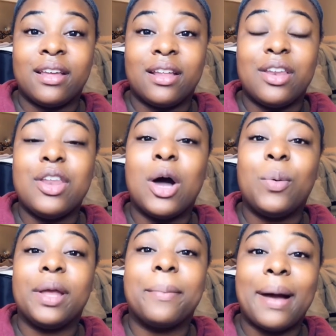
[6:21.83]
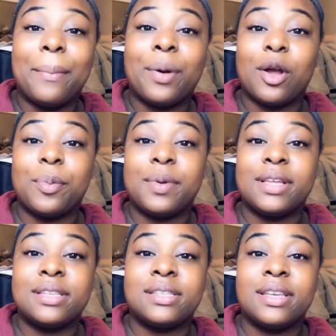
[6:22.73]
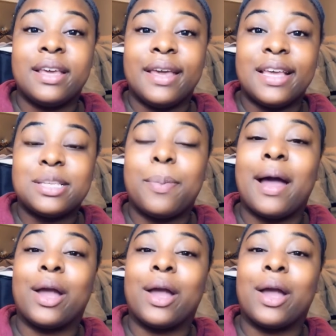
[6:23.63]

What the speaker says: knowing my purpose is by